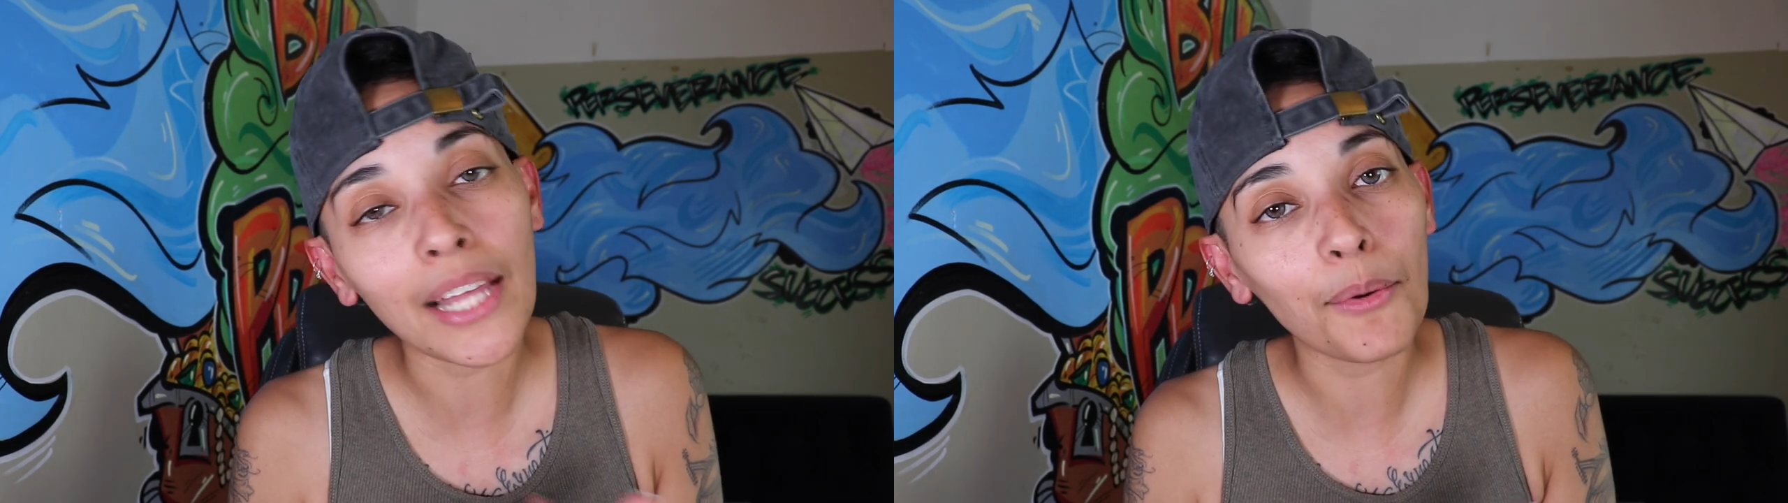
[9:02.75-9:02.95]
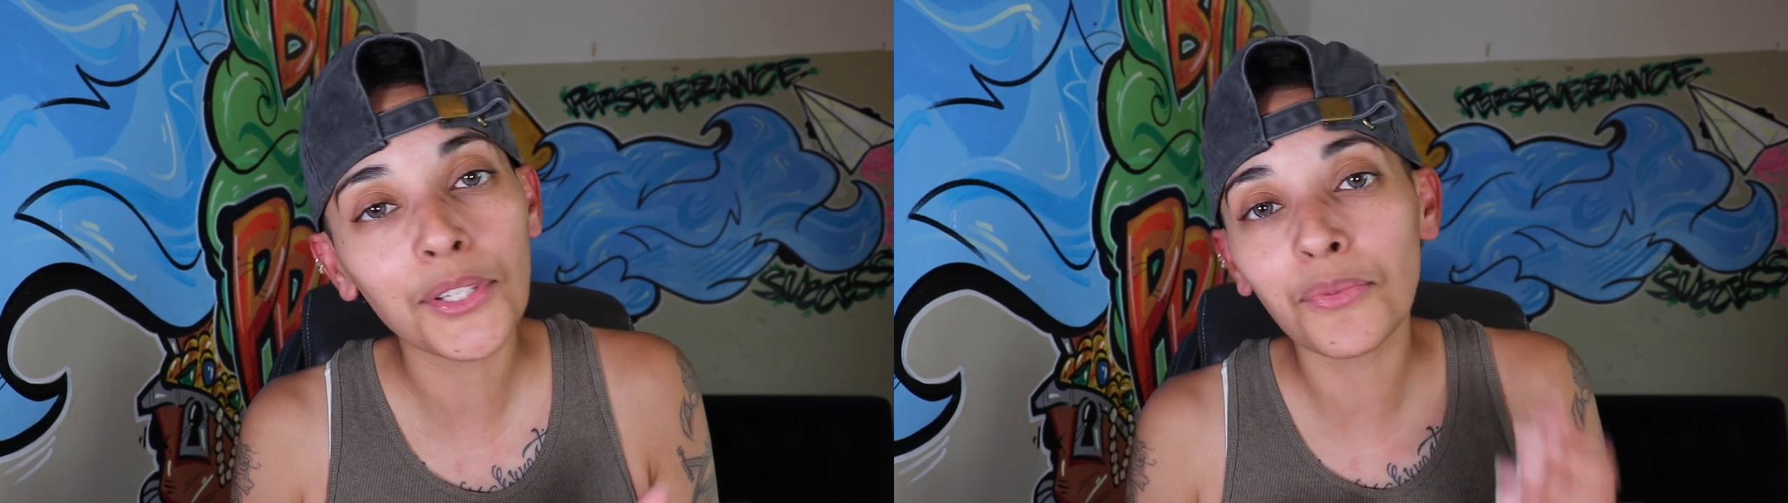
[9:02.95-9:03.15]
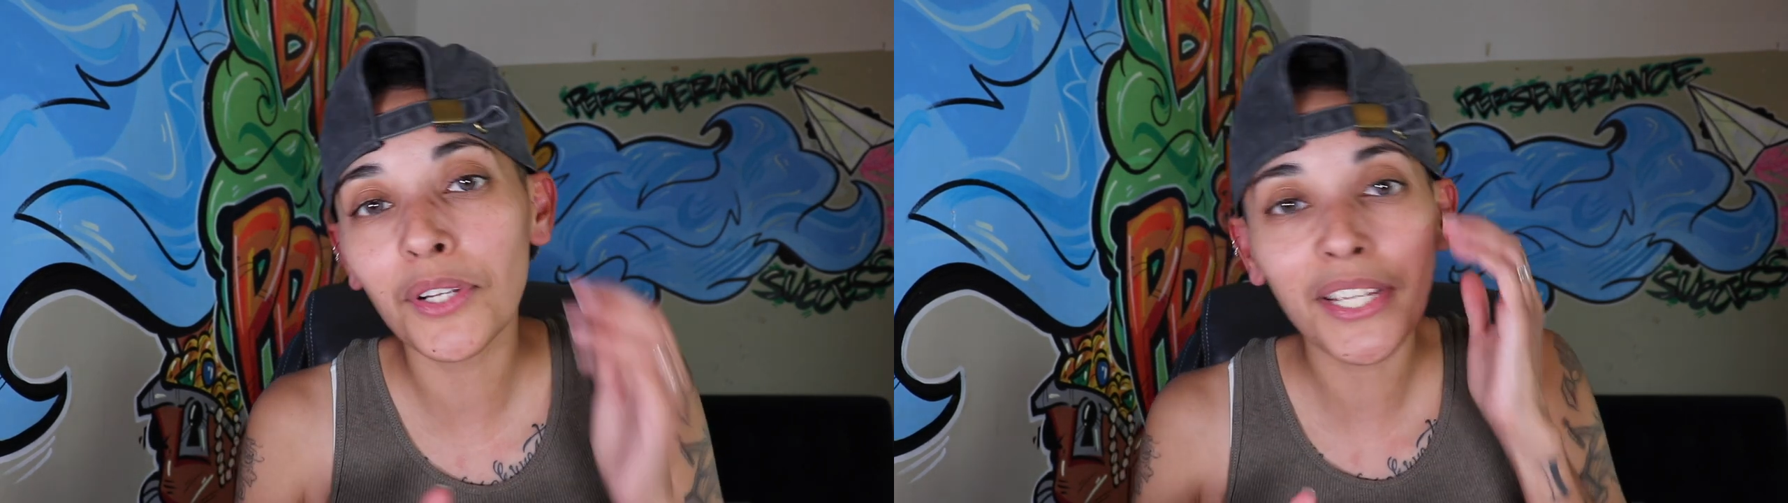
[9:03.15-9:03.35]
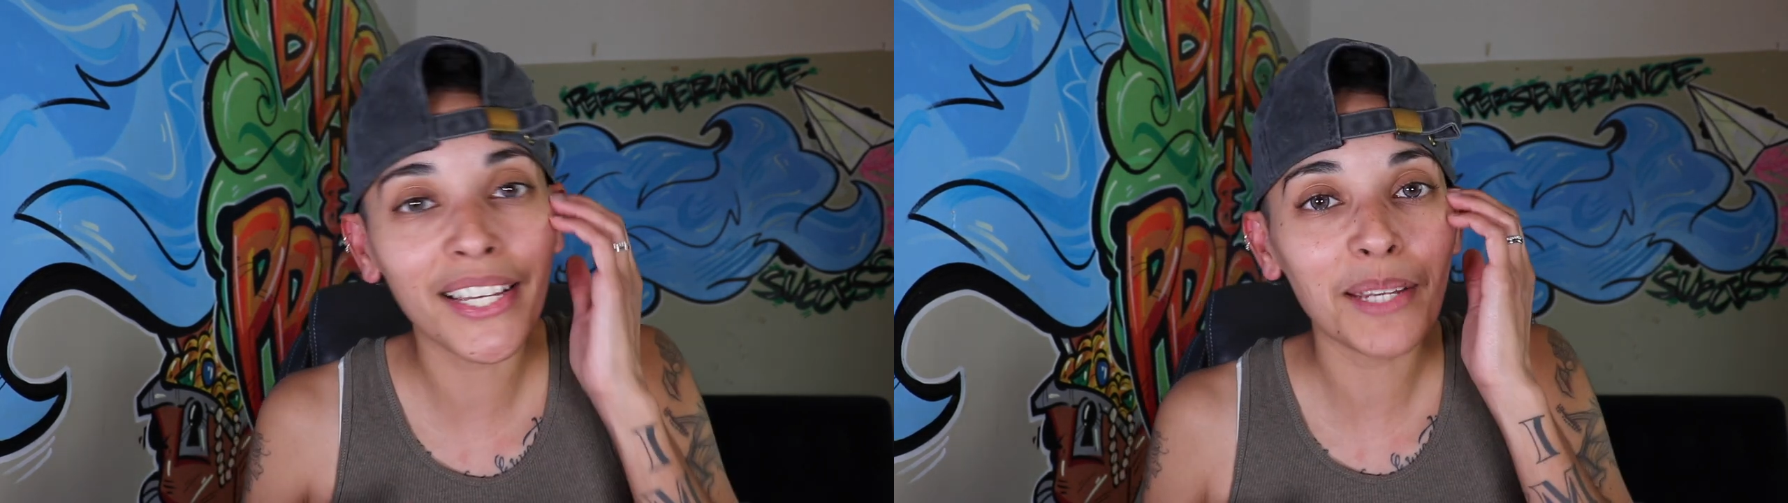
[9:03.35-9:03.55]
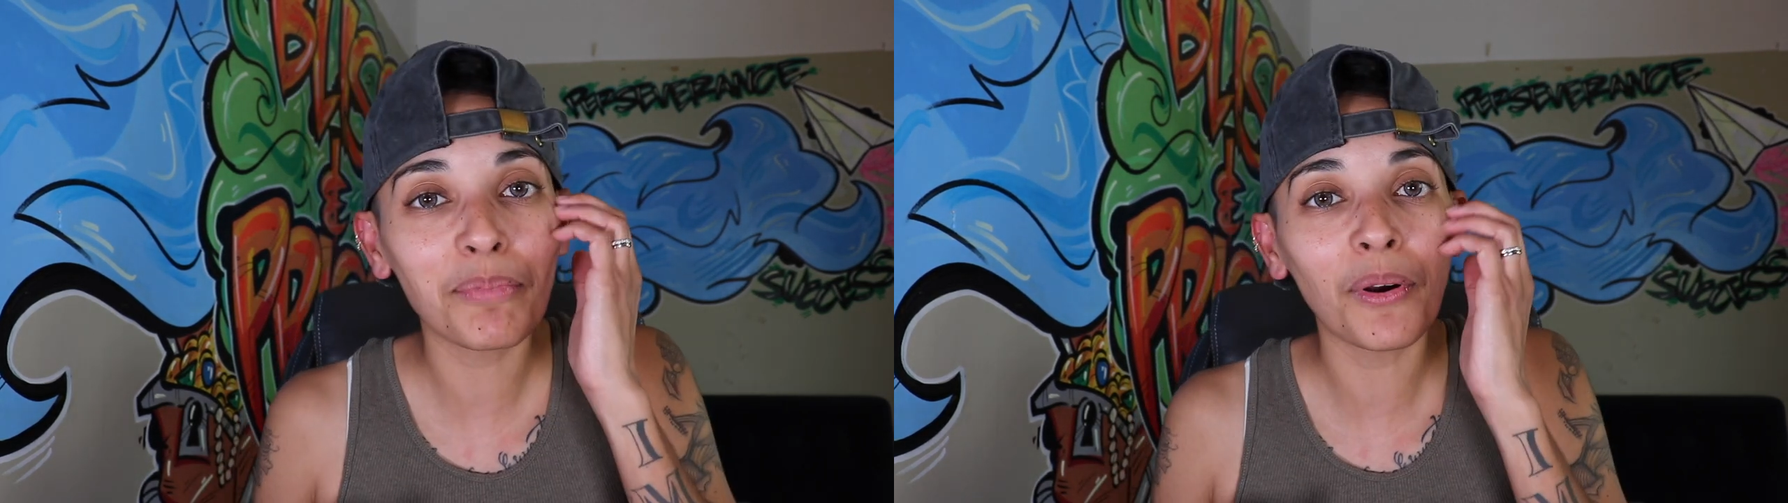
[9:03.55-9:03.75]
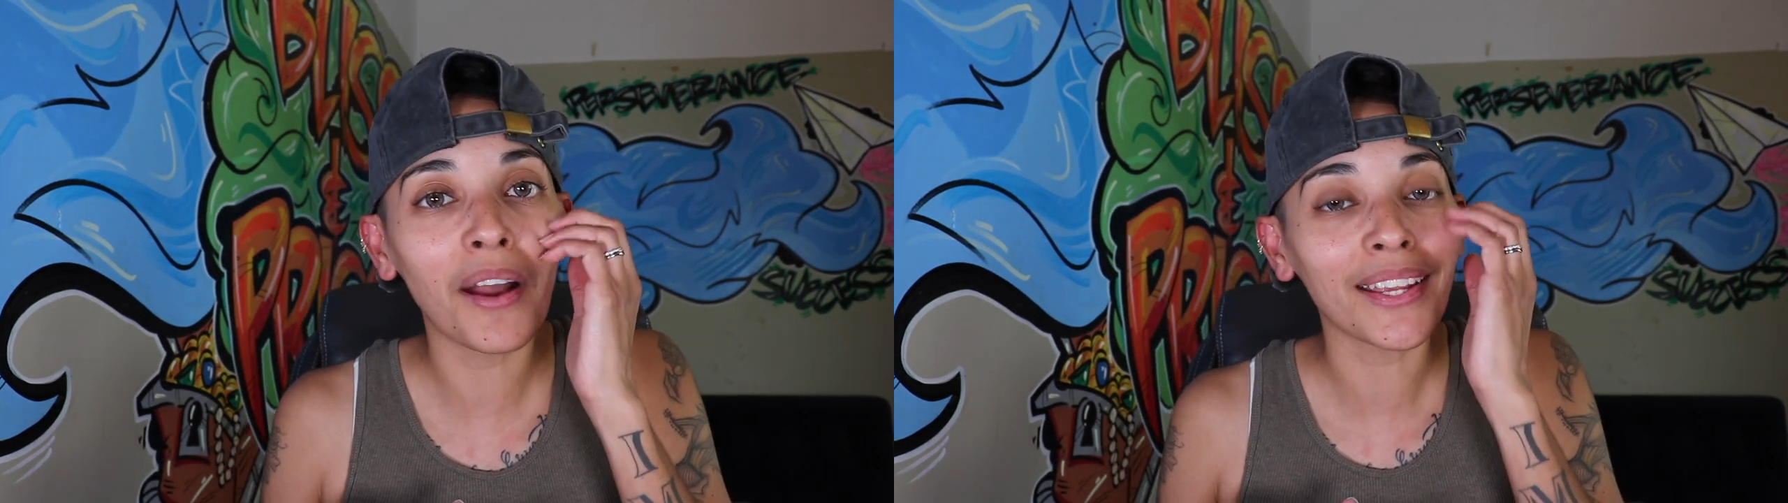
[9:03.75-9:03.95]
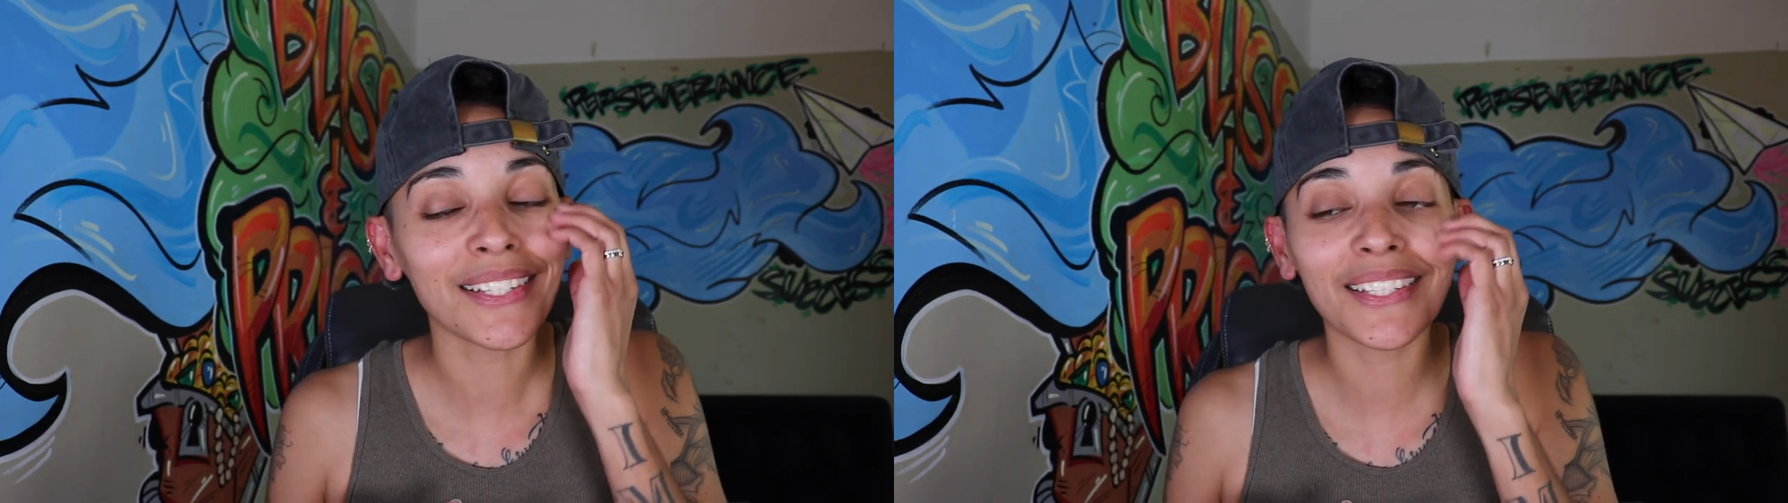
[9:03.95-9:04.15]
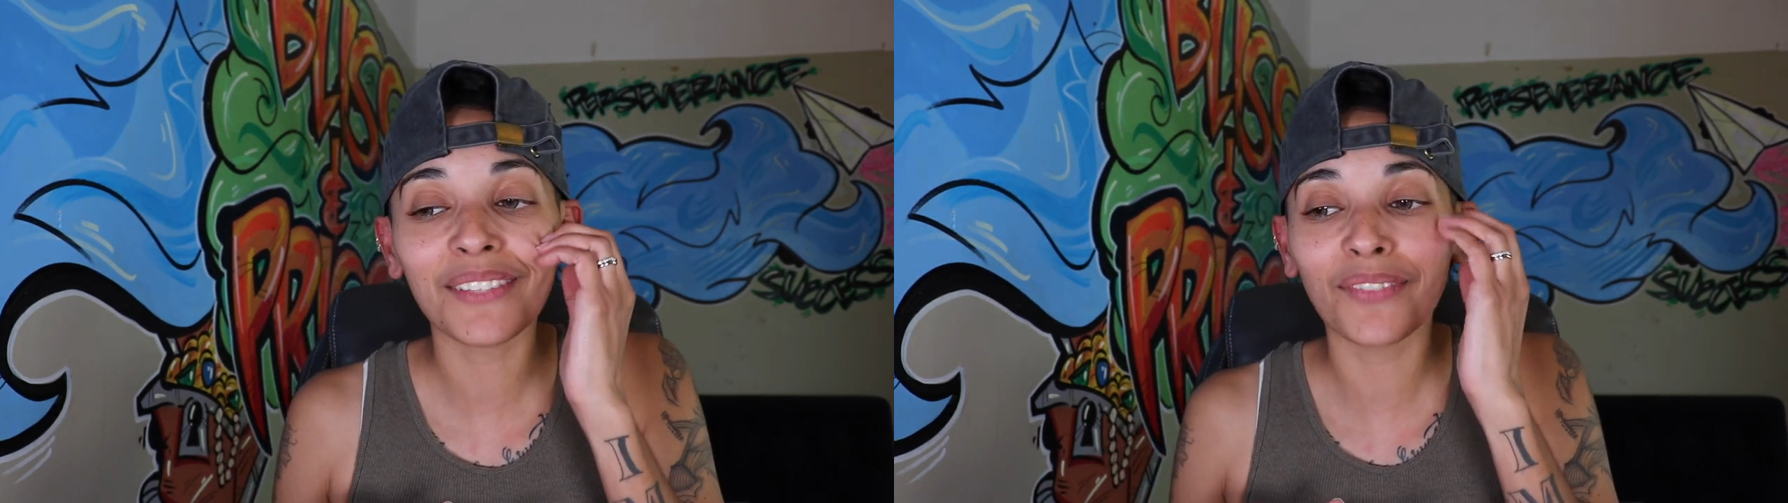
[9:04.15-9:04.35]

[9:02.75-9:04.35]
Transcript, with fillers: that was really good points,